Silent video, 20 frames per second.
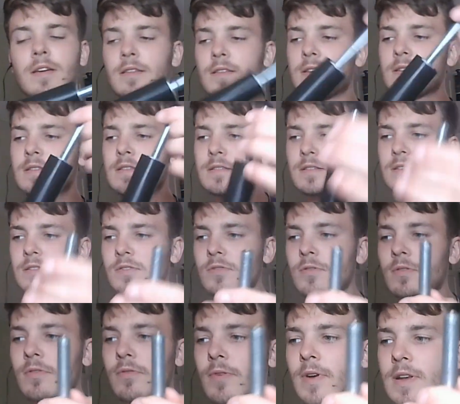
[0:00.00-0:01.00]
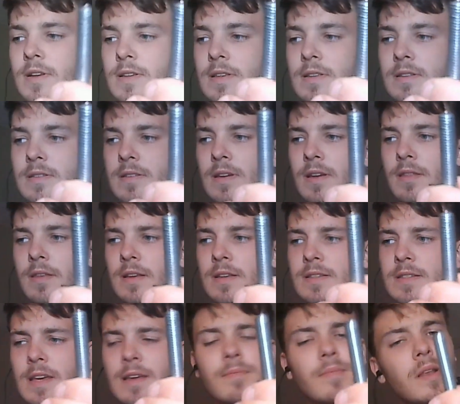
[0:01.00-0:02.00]
this is a screw thread. I think it's
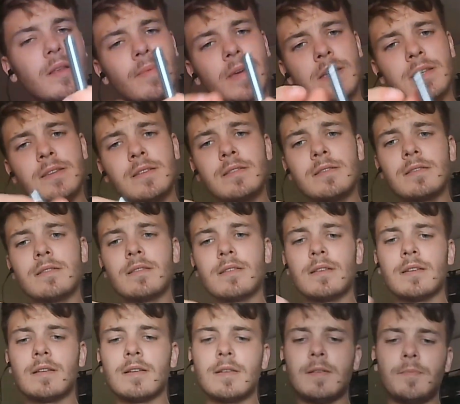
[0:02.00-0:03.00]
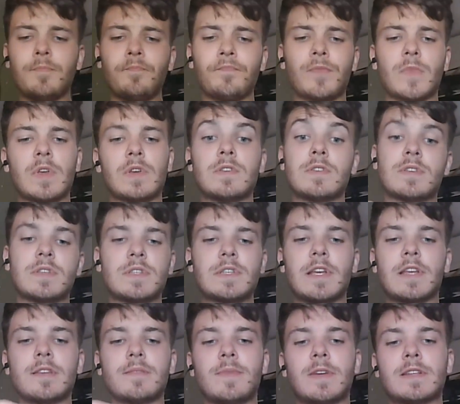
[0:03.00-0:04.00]
10mm, there's a
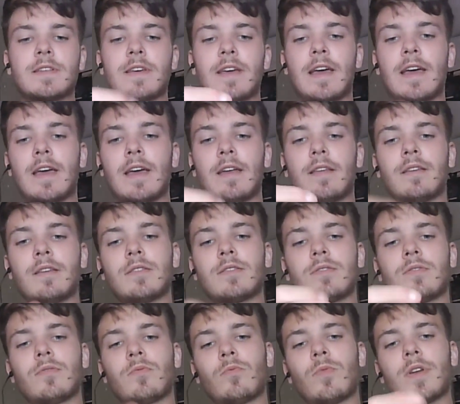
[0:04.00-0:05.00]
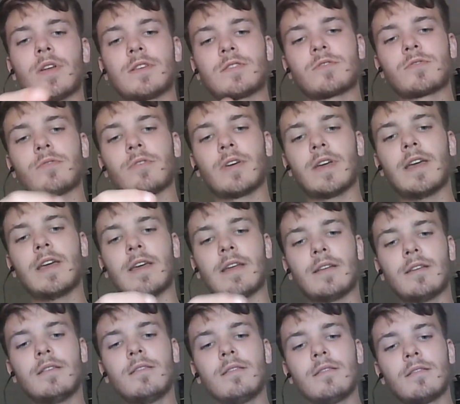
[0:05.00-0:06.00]
centimetre, and when I screw it
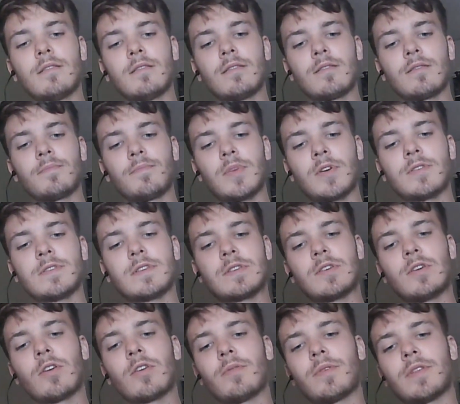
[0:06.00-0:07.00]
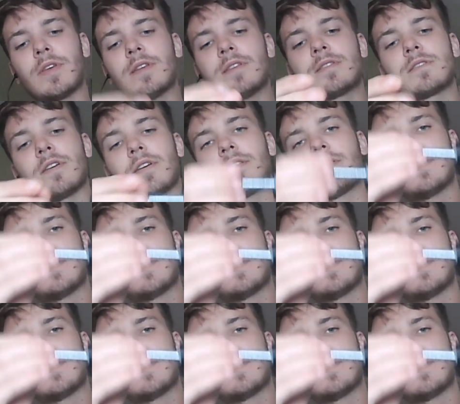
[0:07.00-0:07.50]
in, because it's hollow on the inside,